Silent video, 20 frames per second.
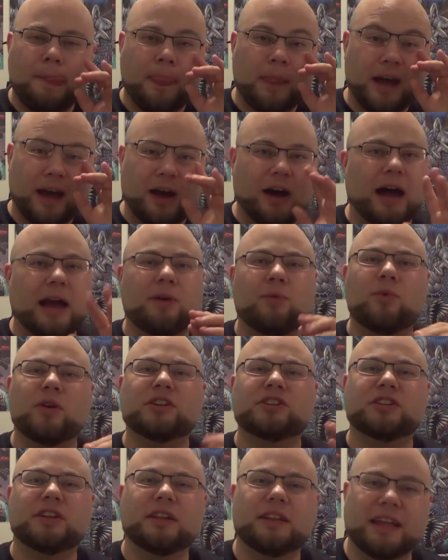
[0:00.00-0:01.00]
Oh, I
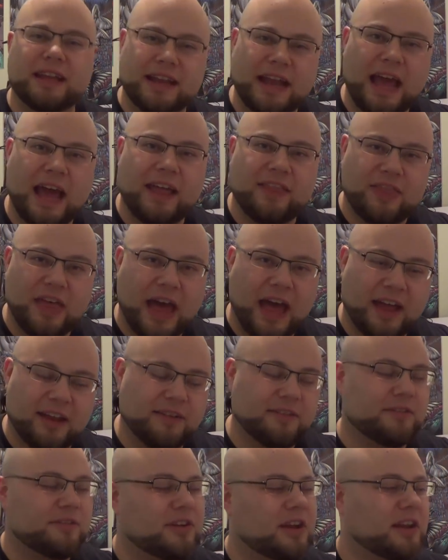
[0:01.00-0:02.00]
wish it had that
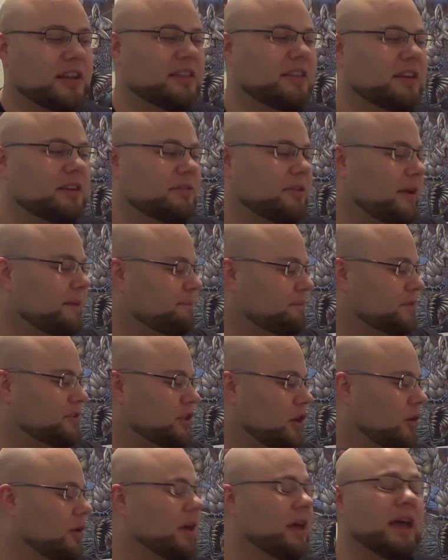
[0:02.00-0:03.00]
kind of thing, right?
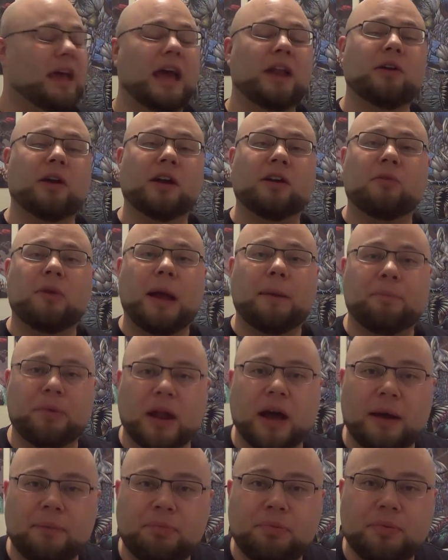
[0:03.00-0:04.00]
So anyway, I'm gonna wrap it
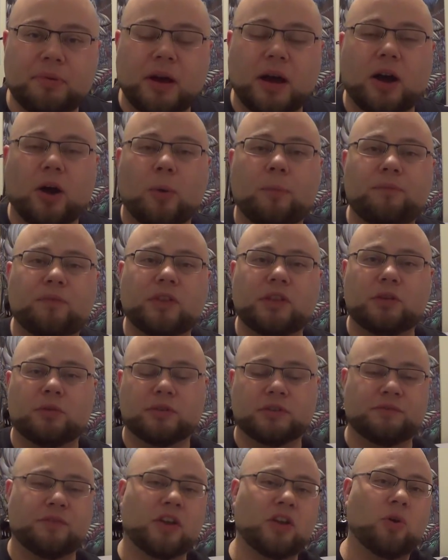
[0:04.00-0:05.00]
up. Hopefully there
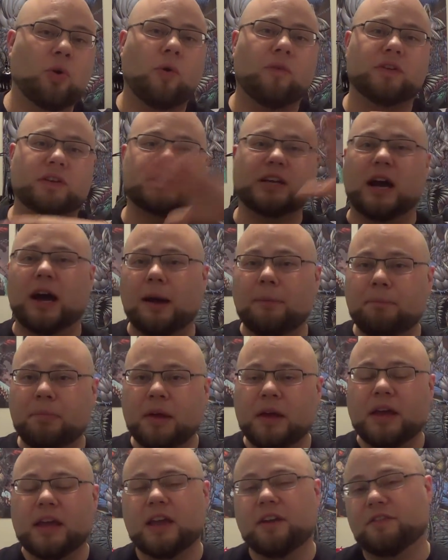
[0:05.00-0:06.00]
was video over top.
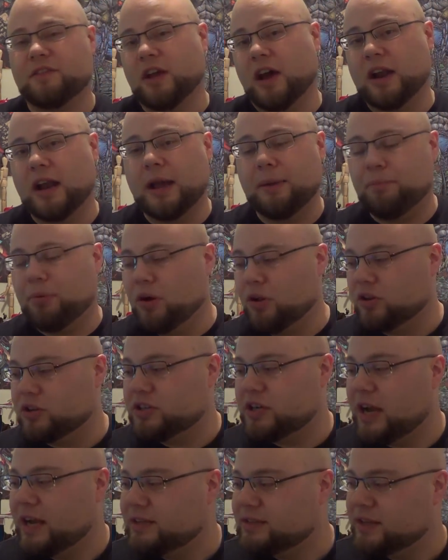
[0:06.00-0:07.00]
If not, I
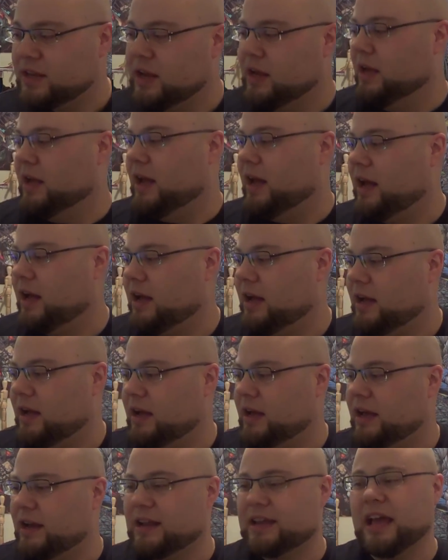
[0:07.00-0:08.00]
apologize.
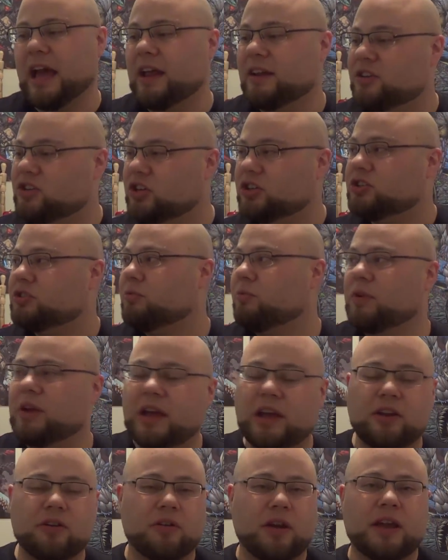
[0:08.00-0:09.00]
And again, just to
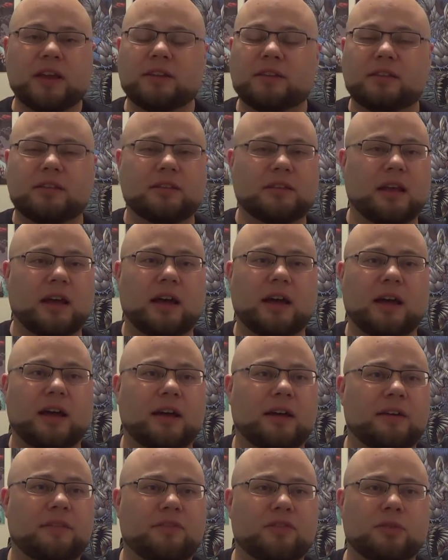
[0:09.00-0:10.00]
reiterate,
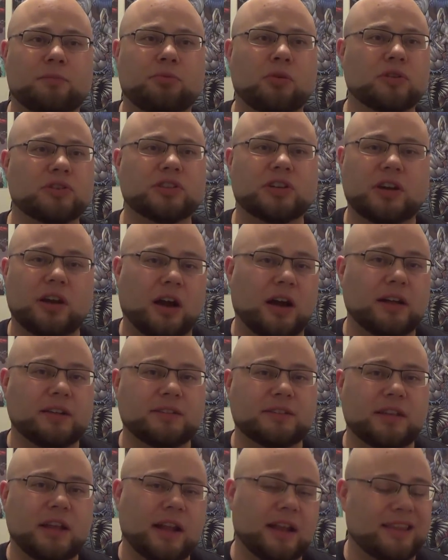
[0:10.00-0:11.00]
for the pros and
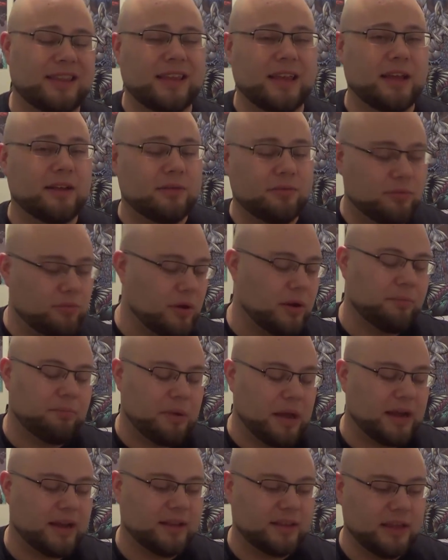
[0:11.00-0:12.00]
cons, not at the end, we're
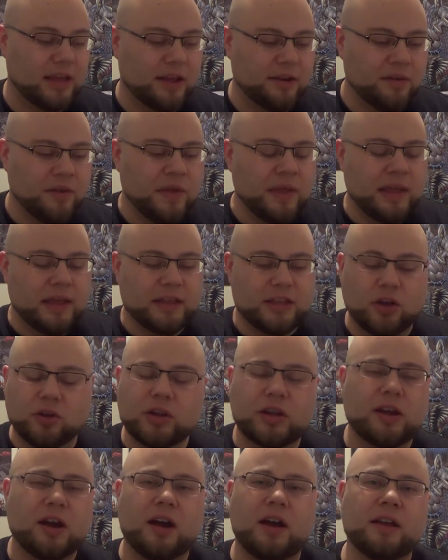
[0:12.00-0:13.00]
back at the end. The
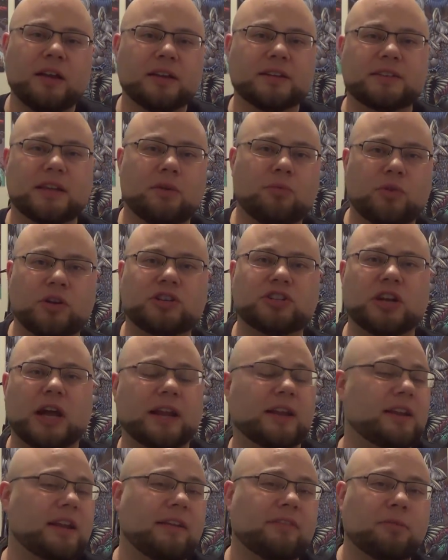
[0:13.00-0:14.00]
only con is I wish
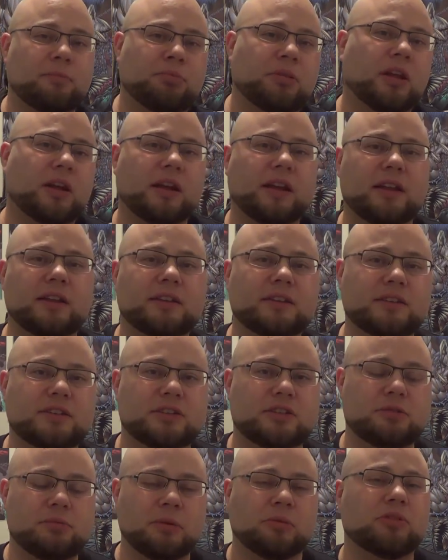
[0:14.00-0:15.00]
I didn't have to plug it in
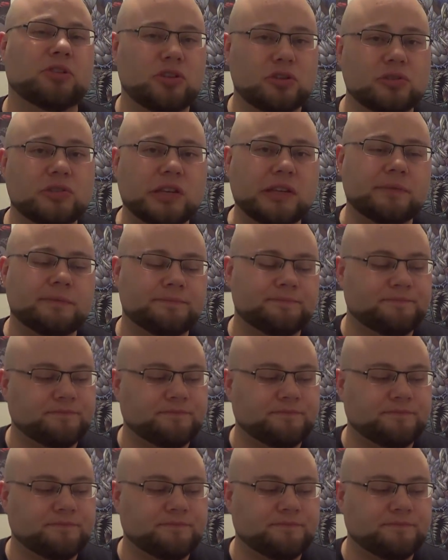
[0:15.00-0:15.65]
to be able to use it.